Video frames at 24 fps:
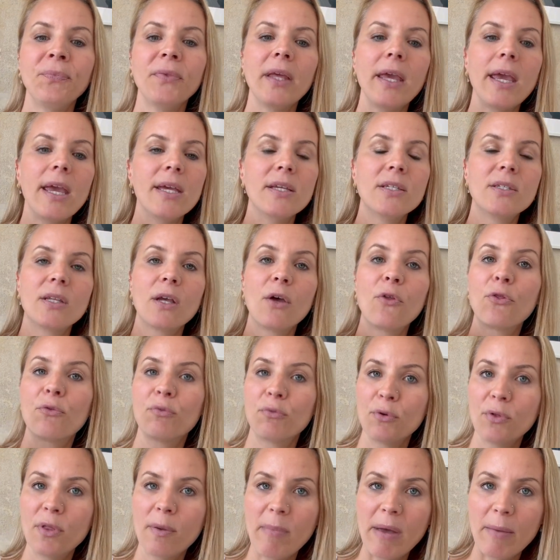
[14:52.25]
is
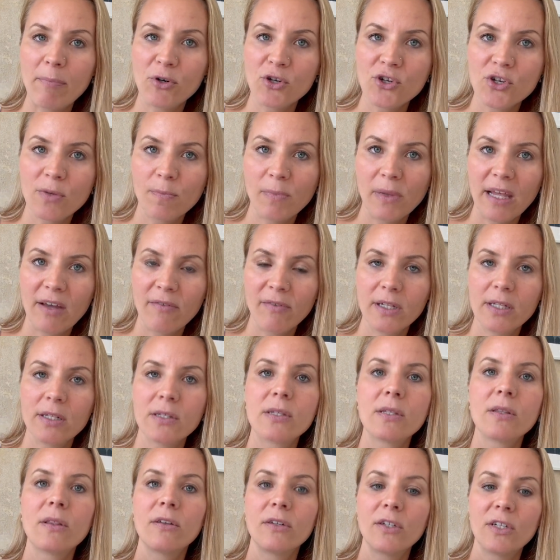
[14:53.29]
through the membership
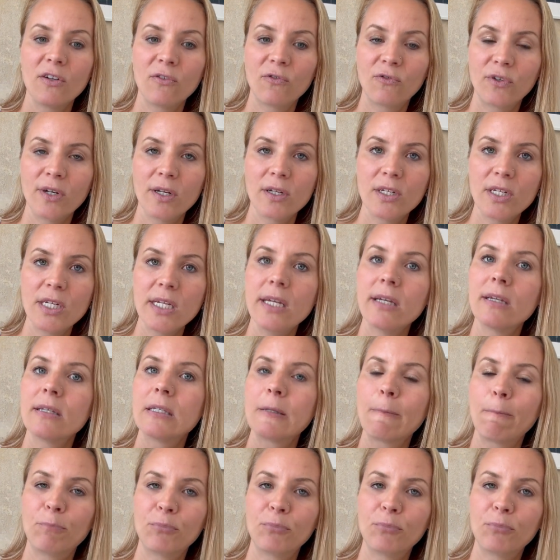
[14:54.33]
levels, the different tiers,